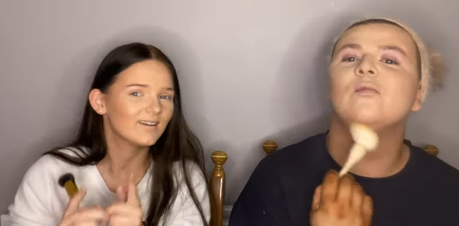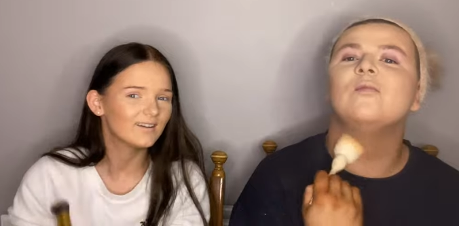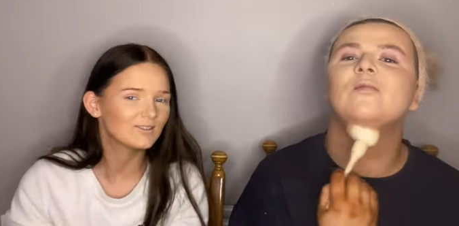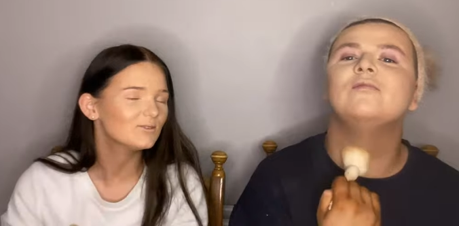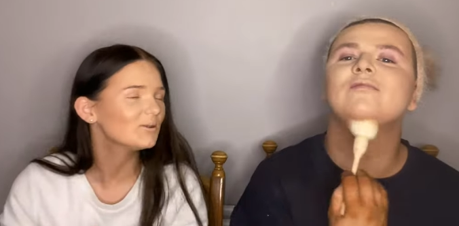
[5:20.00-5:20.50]

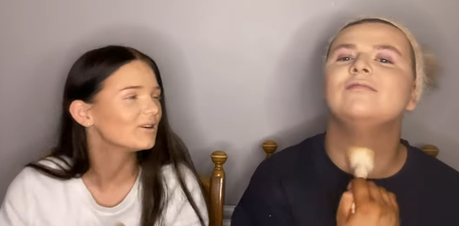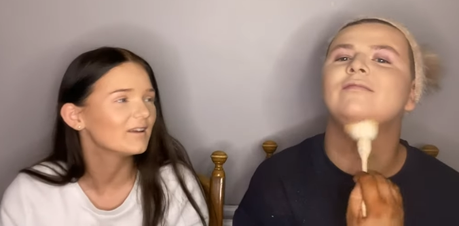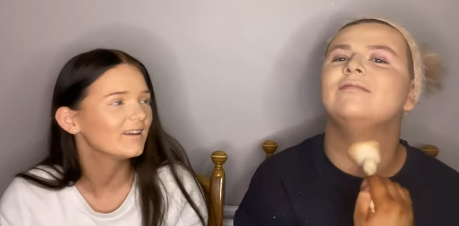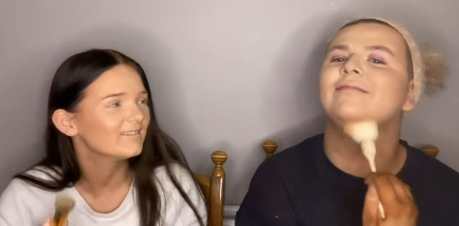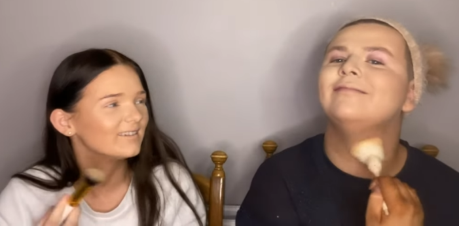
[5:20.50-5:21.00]
Speaker 1: I don't know how to
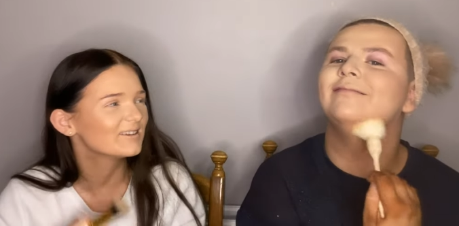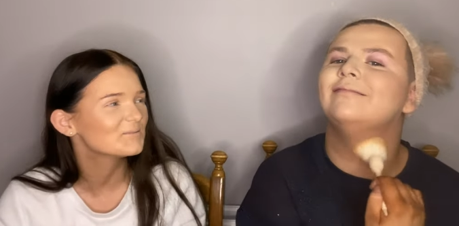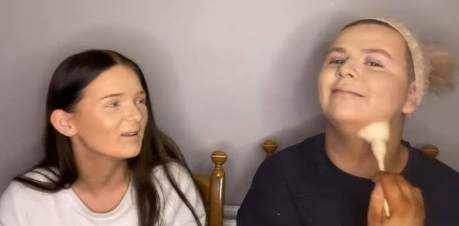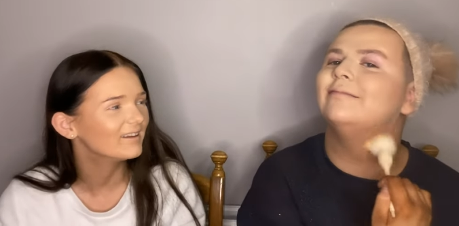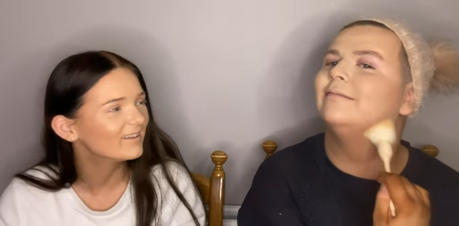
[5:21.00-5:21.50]
even
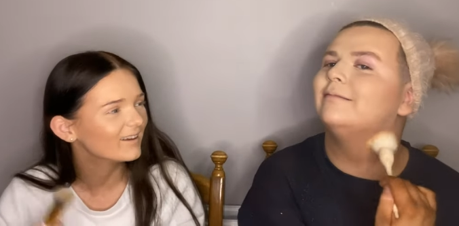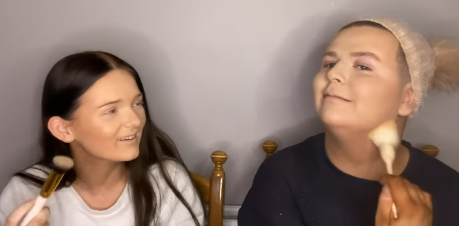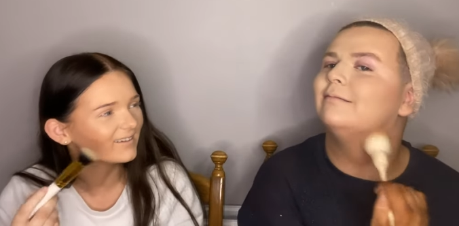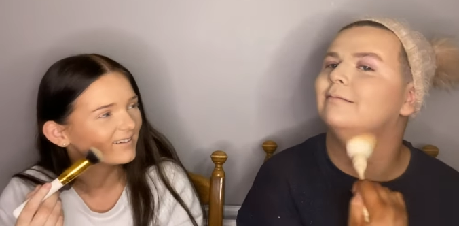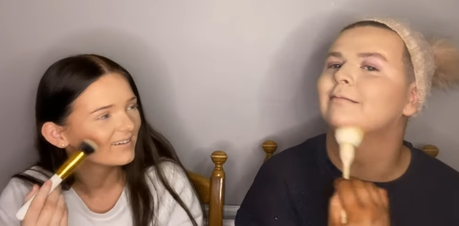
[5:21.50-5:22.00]
explain
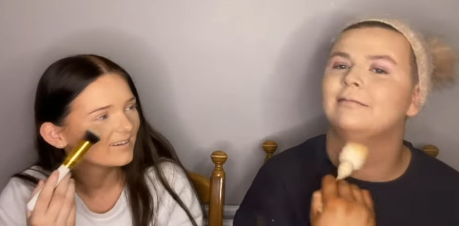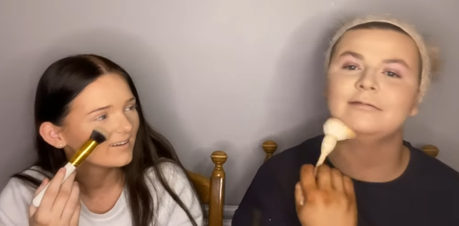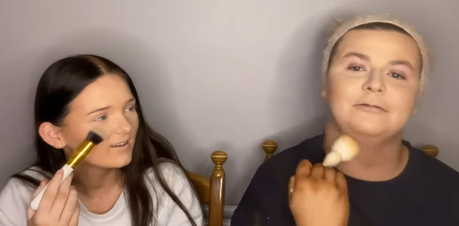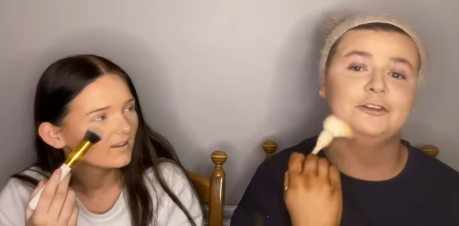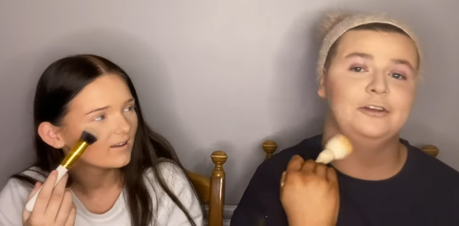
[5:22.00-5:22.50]
that.
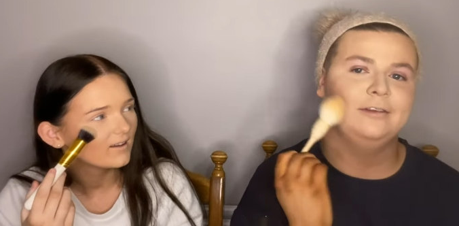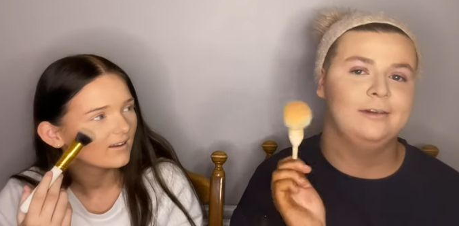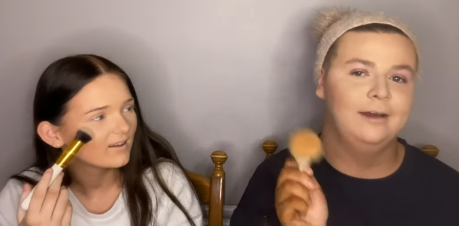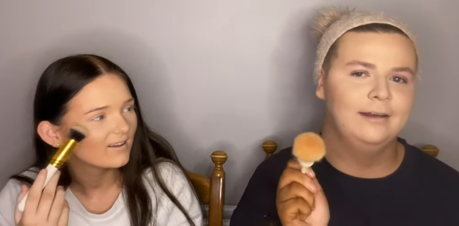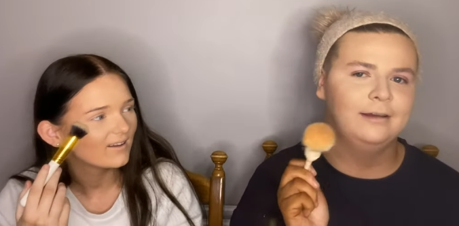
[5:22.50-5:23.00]
Speaker 2: She does
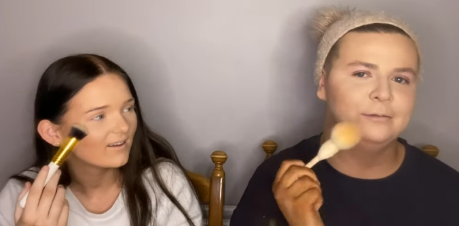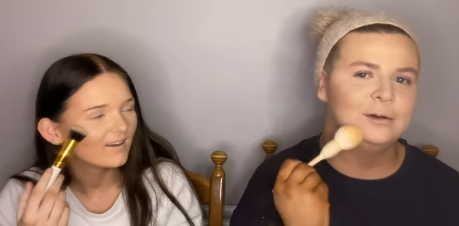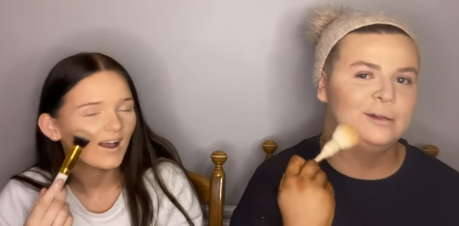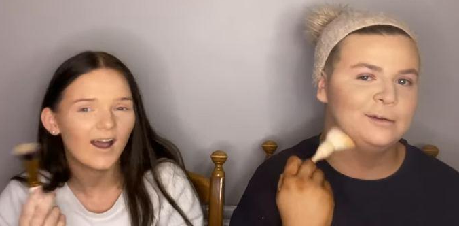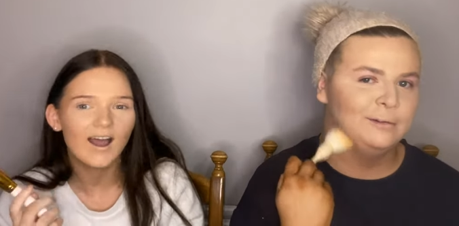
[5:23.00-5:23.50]
not have
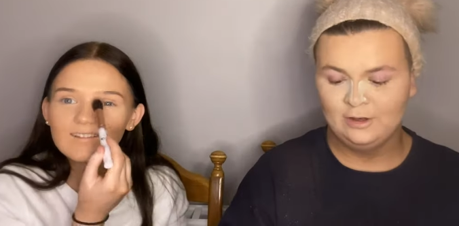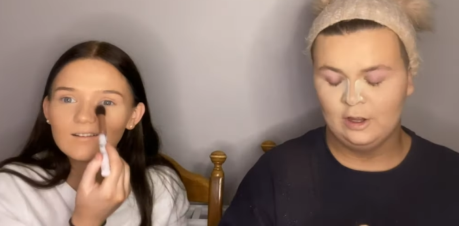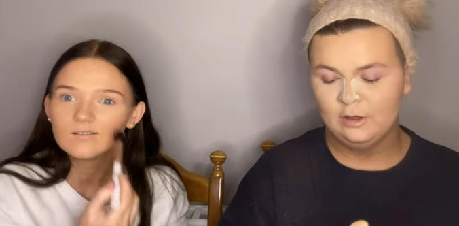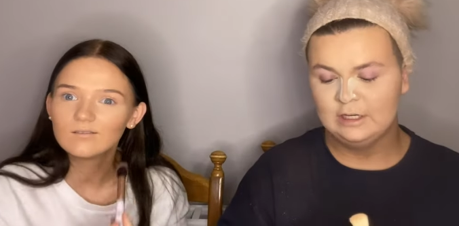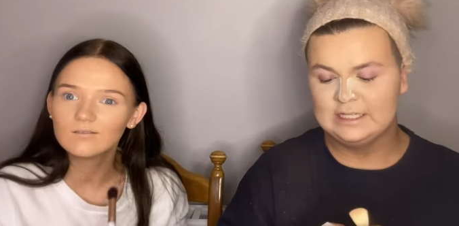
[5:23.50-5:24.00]
one either. I now
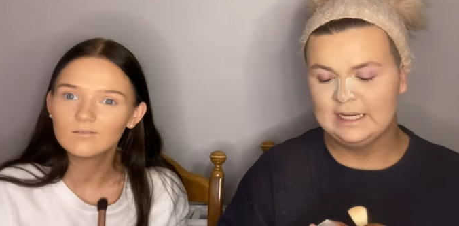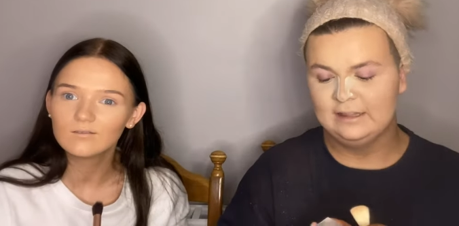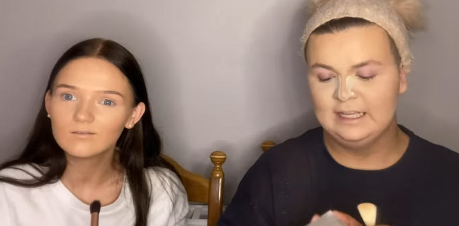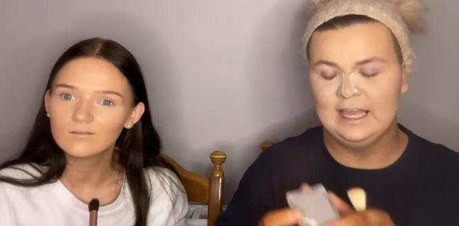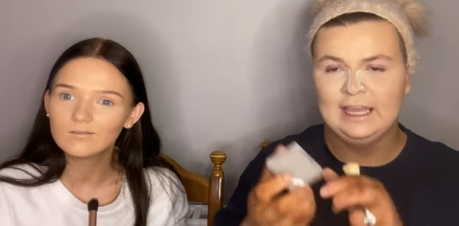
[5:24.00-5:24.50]
I'm going to
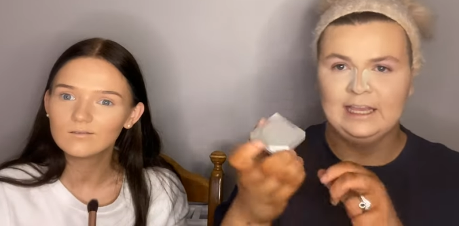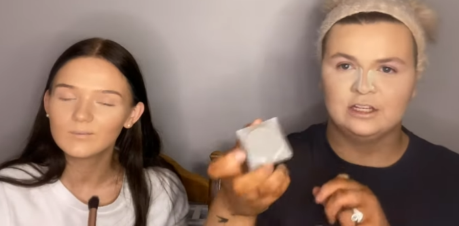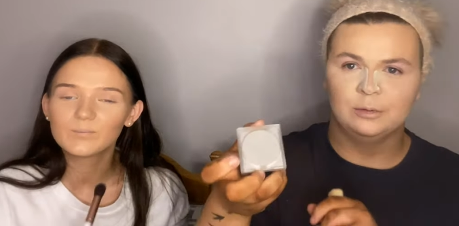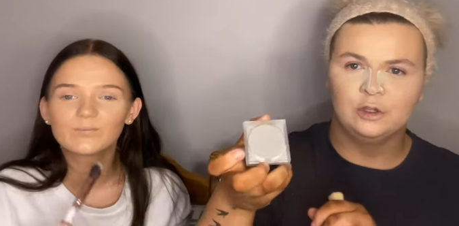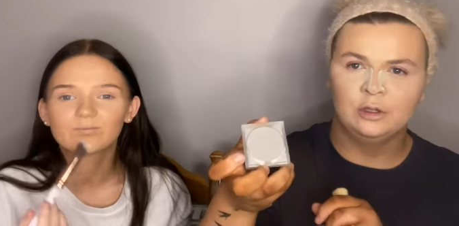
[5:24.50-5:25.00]
check the
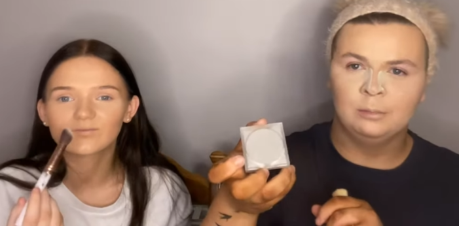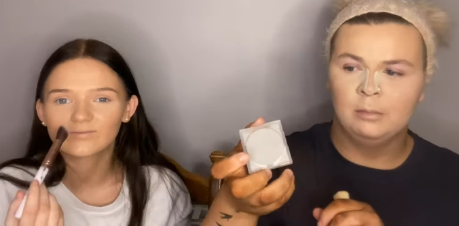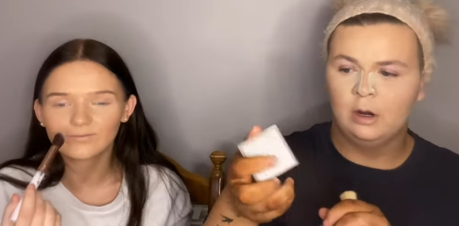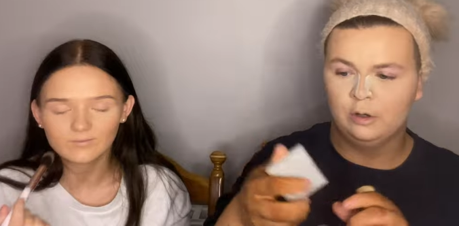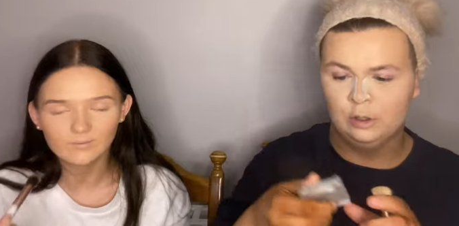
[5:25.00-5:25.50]
KKW
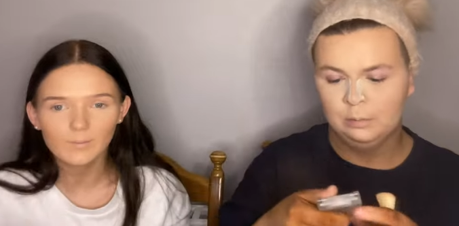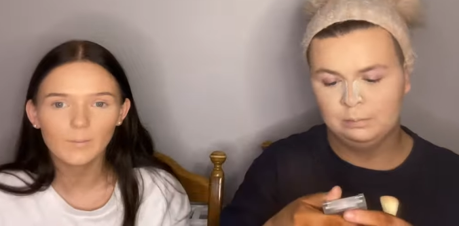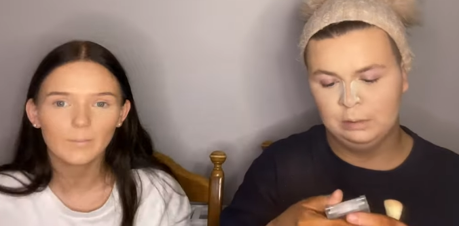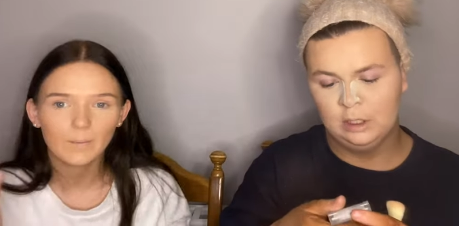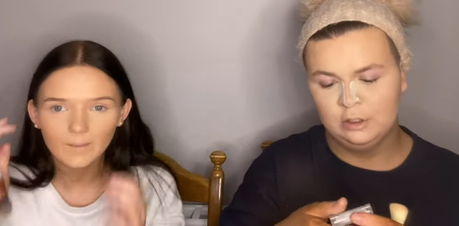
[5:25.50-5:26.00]
Mario
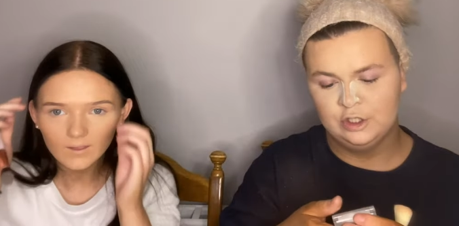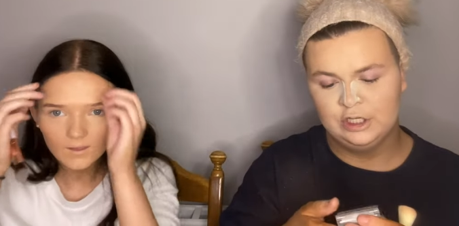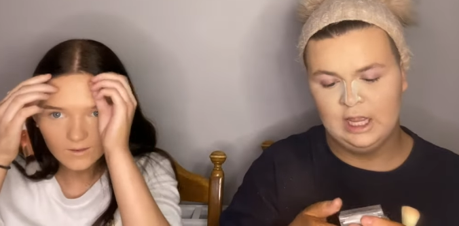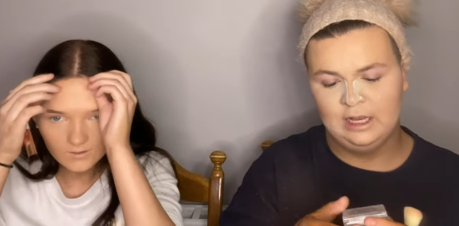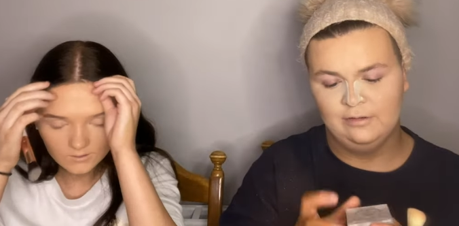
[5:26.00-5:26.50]

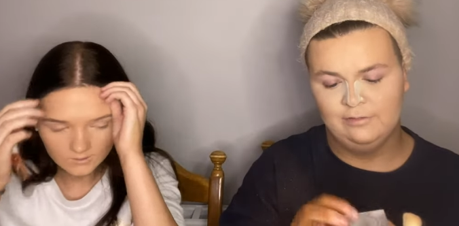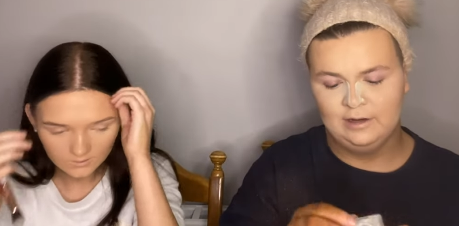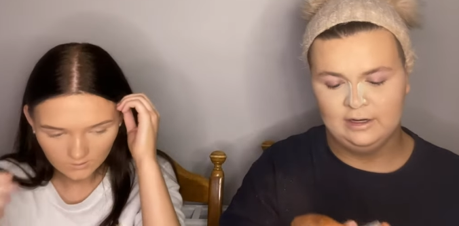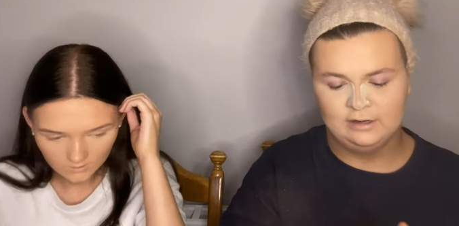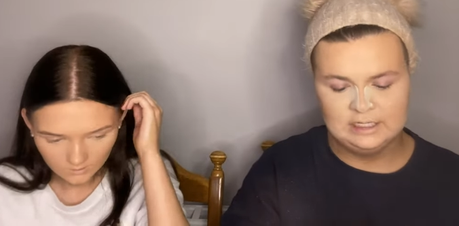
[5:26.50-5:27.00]
Blush in
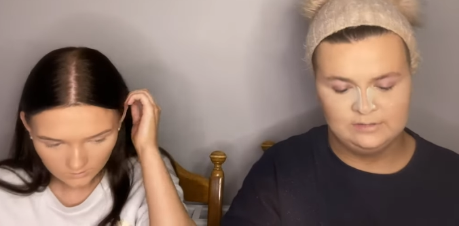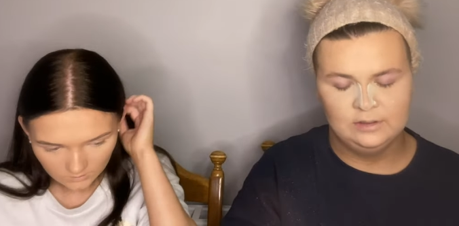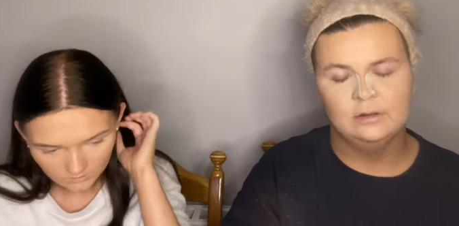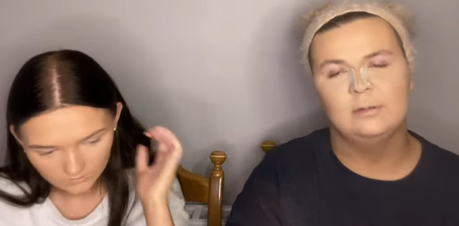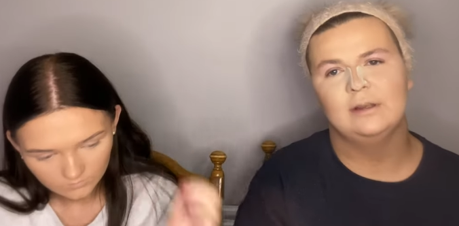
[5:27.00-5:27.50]
Very
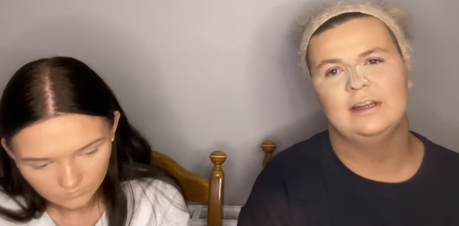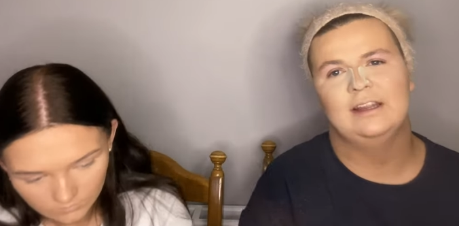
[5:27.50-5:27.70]
Graceful, the one that I